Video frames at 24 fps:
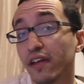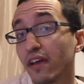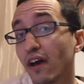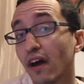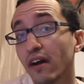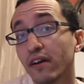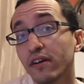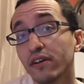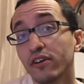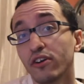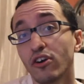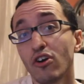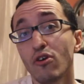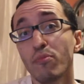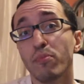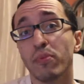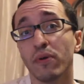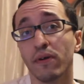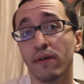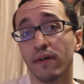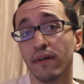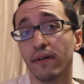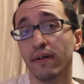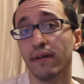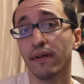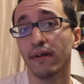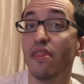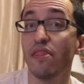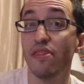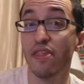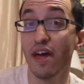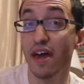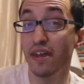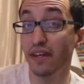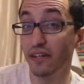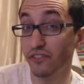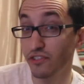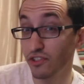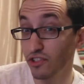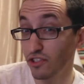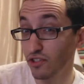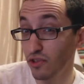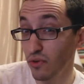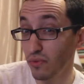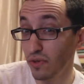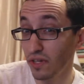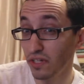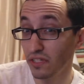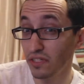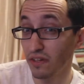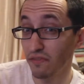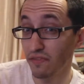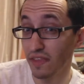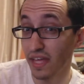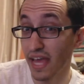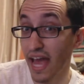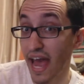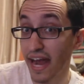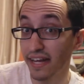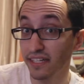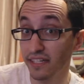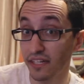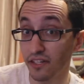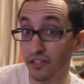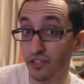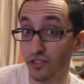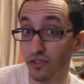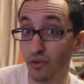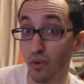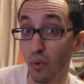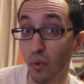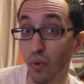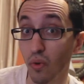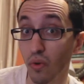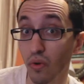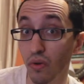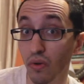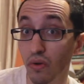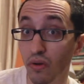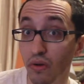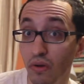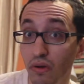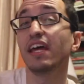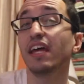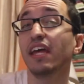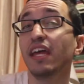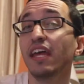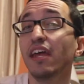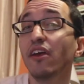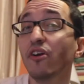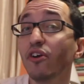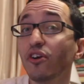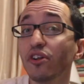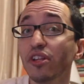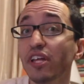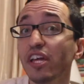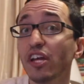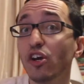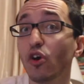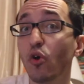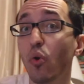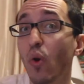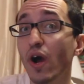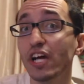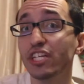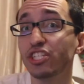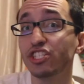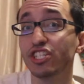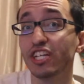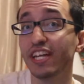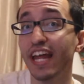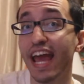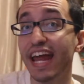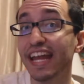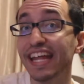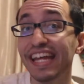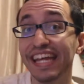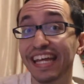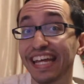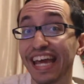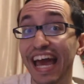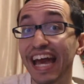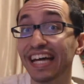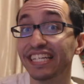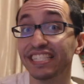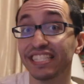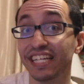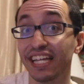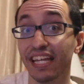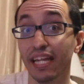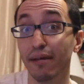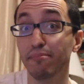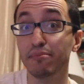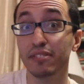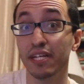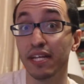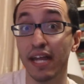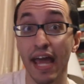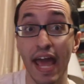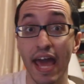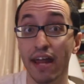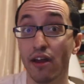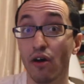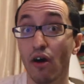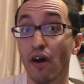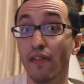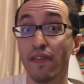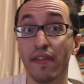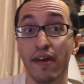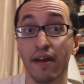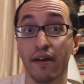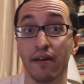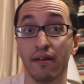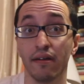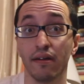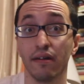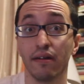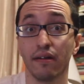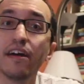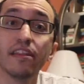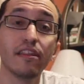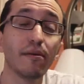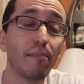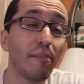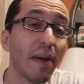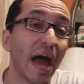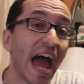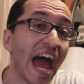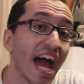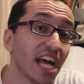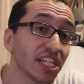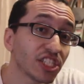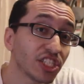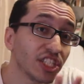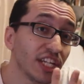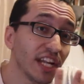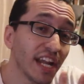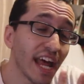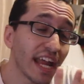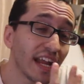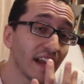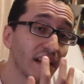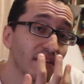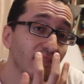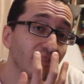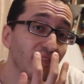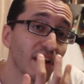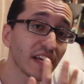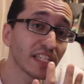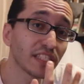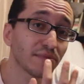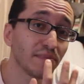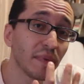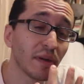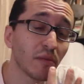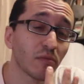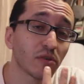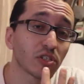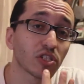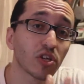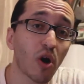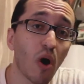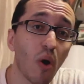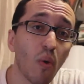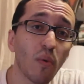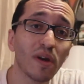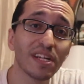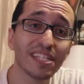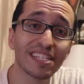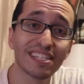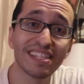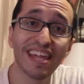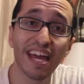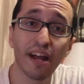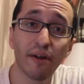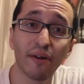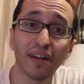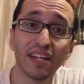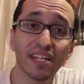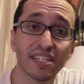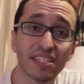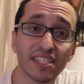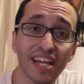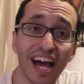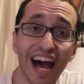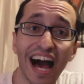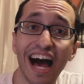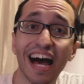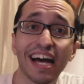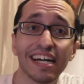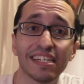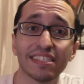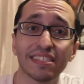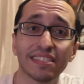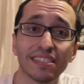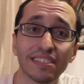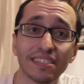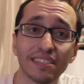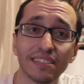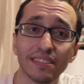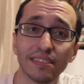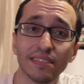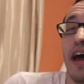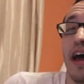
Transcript: a young Cooper, then a student of the acting school, eagerly question any guest Lipton had on there. The passion and investment was always there in his eyes.